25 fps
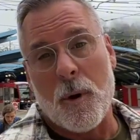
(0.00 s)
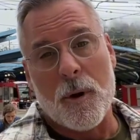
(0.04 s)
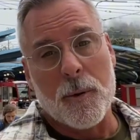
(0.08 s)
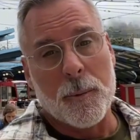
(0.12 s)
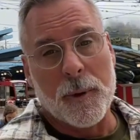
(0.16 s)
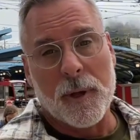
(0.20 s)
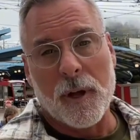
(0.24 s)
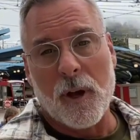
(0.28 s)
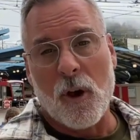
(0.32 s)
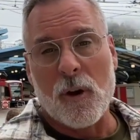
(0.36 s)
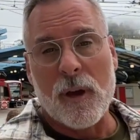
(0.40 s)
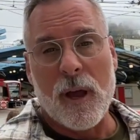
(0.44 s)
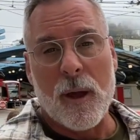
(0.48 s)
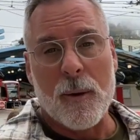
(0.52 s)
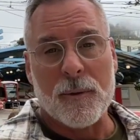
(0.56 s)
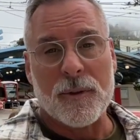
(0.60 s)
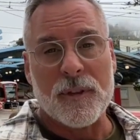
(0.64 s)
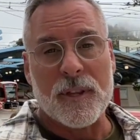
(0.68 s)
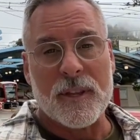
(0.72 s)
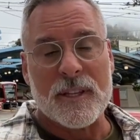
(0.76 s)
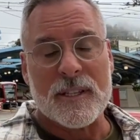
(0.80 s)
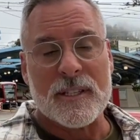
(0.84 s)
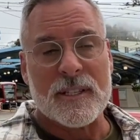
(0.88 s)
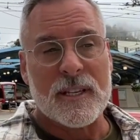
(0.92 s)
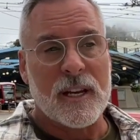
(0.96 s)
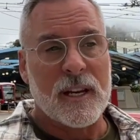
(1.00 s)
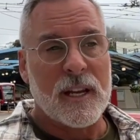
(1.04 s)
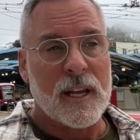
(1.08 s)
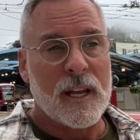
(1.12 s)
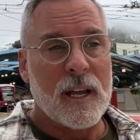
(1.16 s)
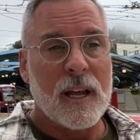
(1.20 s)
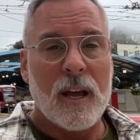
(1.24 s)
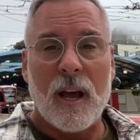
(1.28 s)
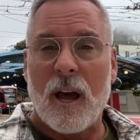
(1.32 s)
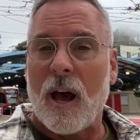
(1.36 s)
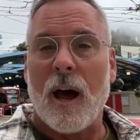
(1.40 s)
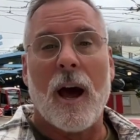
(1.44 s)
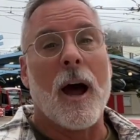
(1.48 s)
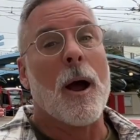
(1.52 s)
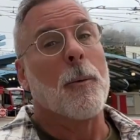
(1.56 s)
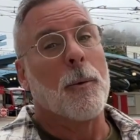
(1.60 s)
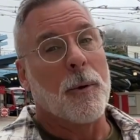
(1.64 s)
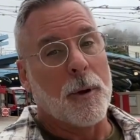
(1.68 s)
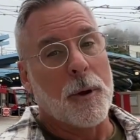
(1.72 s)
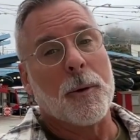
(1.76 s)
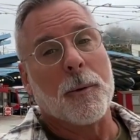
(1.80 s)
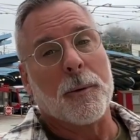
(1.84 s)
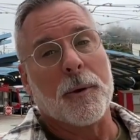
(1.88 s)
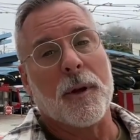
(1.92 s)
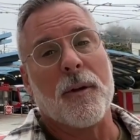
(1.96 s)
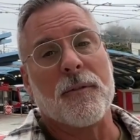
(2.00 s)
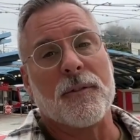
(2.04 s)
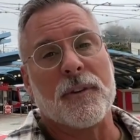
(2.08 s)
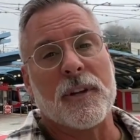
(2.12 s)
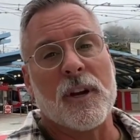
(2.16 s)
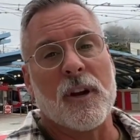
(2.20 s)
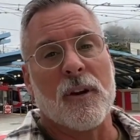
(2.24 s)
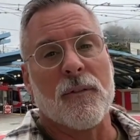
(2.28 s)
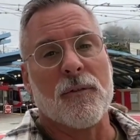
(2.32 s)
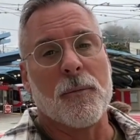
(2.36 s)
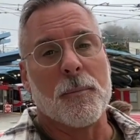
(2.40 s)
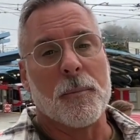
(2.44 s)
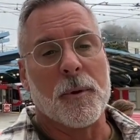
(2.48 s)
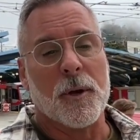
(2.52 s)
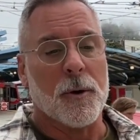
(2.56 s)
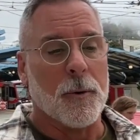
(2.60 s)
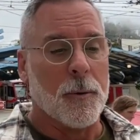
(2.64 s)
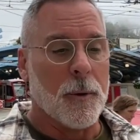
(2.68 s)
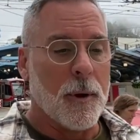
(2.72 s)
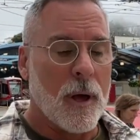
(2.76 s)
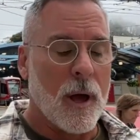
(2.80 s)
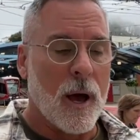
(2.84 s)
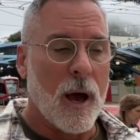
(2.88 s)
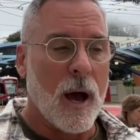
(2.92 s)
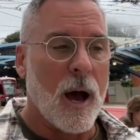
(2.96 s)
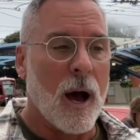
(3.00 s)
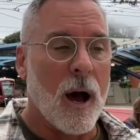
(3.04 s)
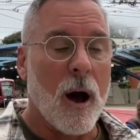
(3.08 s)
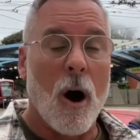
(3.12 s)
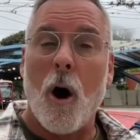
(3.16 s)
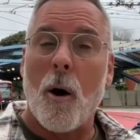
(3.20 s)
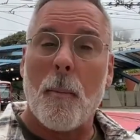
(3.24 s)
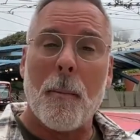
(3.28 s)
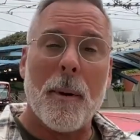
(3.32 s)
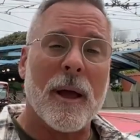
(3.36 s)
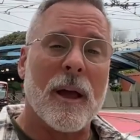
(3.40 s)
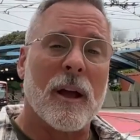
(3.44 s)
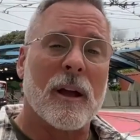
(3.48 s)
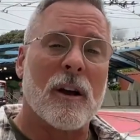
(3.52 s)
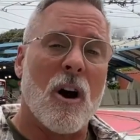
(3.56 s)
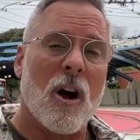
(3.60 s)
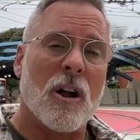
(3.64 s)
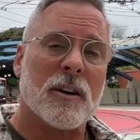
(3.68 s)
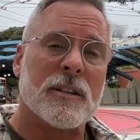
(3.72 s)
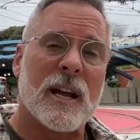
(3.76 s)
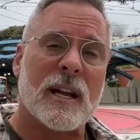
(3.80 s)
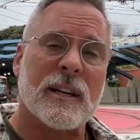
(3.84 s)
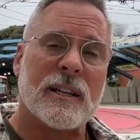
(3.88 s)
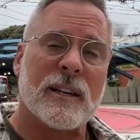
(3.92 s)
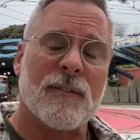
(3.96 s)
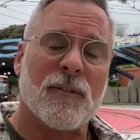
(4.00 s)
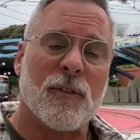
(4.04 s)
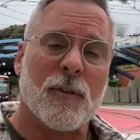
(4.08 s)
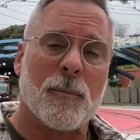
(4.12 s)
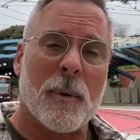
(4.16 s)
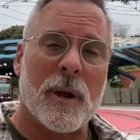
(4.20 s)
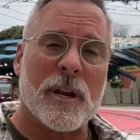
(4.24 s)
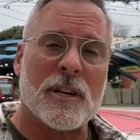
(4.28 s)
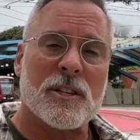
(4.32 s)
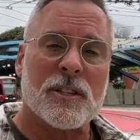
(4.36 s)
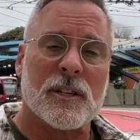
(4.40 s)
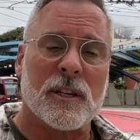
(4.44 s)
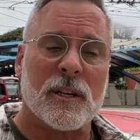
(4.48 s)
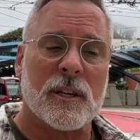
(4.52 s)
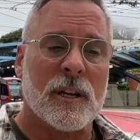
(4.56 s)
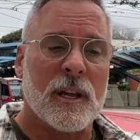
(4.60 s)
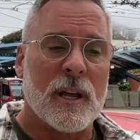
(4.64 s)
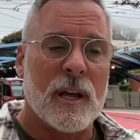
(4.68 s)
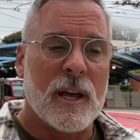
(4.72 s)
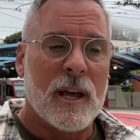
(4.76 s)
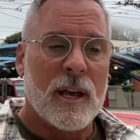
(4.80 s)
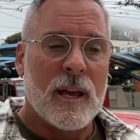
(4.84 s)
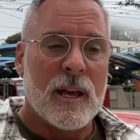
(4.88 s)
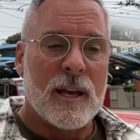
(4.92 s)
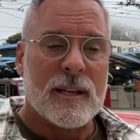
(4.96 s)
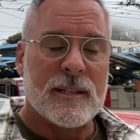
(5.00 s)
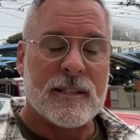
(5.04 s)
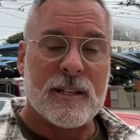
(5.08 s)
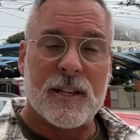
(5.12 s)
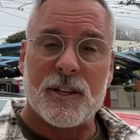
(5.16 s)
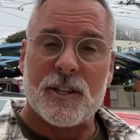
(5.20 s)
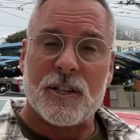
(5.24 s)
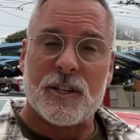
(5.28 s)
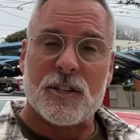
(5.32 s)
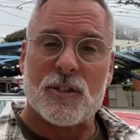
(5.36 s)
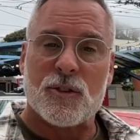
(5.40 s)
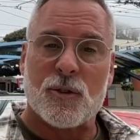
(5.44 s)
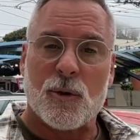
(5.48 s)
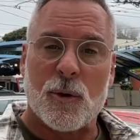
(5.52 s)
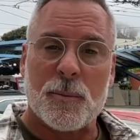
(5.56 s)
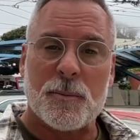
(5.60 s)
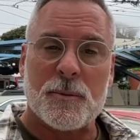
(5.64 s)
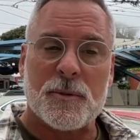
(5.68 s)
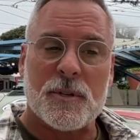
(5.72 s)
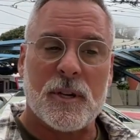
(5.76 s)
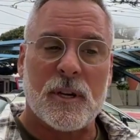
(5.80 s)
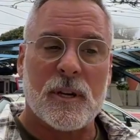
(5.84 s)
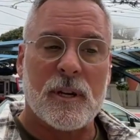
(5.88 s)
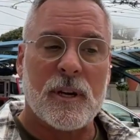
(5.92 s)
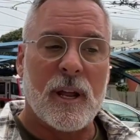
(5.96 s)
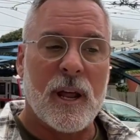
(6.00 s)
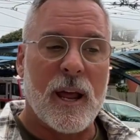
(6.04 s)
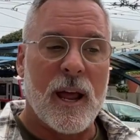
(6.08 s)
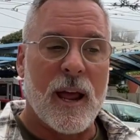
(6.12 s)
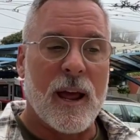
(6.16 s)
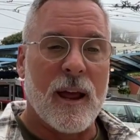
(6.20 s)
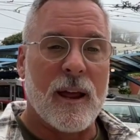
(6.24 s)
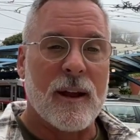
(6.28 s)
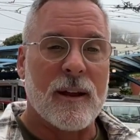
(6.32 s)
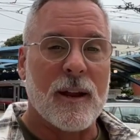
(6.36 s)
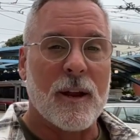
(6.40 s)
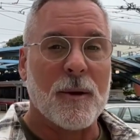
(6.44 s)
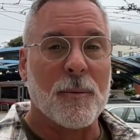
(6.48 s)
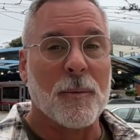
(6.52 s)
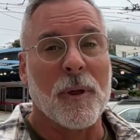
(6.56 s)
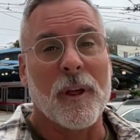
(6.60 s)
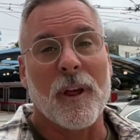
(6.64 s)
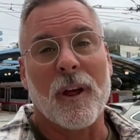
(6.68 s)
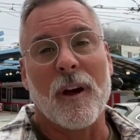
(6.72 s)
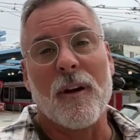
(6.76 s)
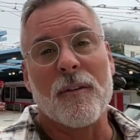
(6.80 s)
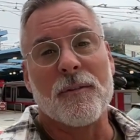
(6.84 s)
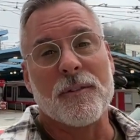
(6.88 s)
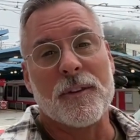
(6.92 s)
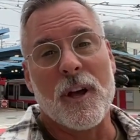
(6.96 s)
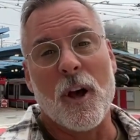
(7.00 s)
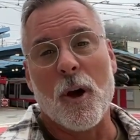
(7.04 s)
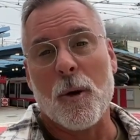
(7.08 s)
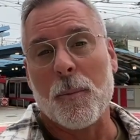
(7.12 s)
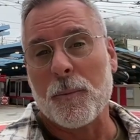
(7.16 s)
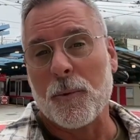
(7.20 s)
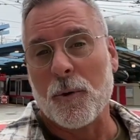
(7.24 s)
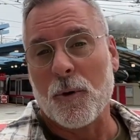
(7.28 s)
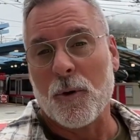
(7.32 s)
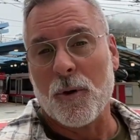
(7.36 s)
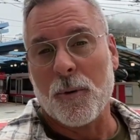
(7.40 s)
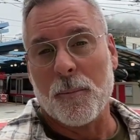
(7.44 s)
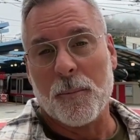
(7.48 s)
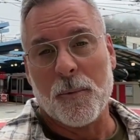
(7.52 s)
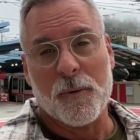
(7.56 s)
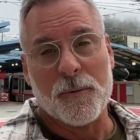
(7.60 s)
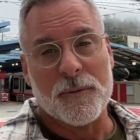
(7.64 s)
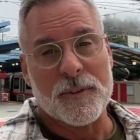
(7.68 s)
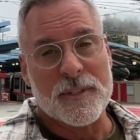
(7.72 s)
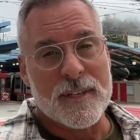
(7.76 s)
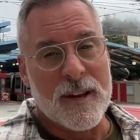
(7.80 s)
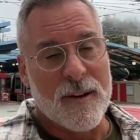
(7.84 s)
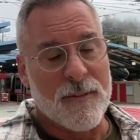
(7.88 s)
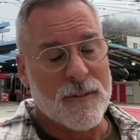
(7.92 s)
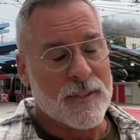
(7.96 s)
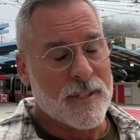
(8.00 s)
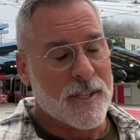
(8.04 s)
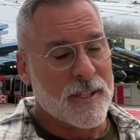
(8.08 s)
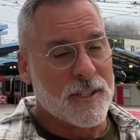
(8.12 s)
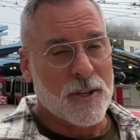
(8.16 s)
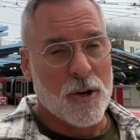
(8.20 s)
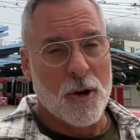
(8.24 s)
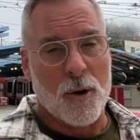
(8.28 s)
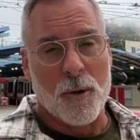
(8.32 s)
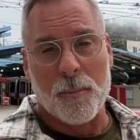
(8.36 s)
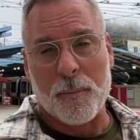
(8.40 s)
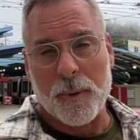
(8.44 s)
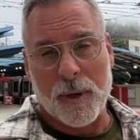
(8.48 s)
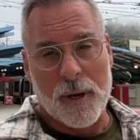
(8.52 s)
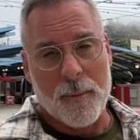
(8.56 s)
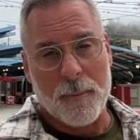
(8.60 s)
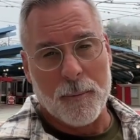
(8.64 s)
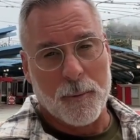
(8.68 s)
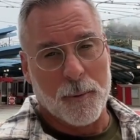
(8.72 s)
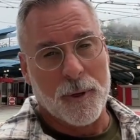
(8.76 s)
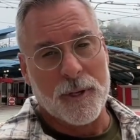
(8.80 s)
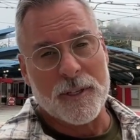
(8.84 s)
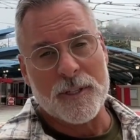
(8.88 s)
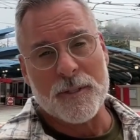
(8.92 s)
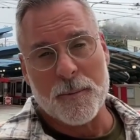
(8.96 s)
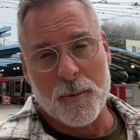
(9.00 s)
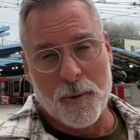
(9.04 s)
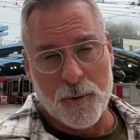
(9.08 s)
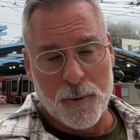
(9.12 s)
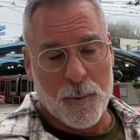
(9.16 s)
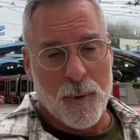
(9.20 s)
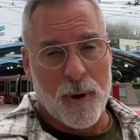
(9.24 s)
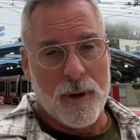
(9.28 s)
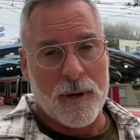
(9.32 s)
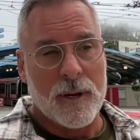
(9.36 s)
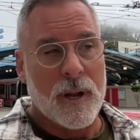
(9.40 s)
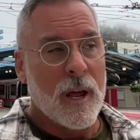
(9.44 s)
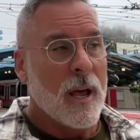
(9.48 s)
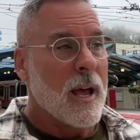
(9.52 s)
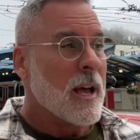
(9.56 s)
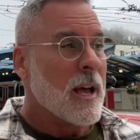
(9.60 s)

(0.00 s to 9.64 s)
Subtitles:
want to relocate from the city, I really would love to hear from you. All my contact information is in the description, and I'd really love to help your move to San Francisco become a really smooth one.